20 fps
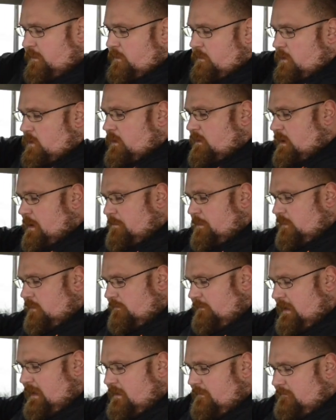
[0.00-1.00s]
got a couple
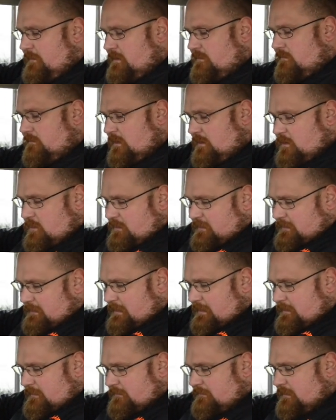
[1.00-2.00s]
of air vents, and you can
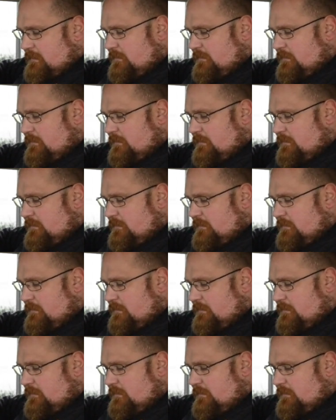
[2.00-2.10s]
clearly see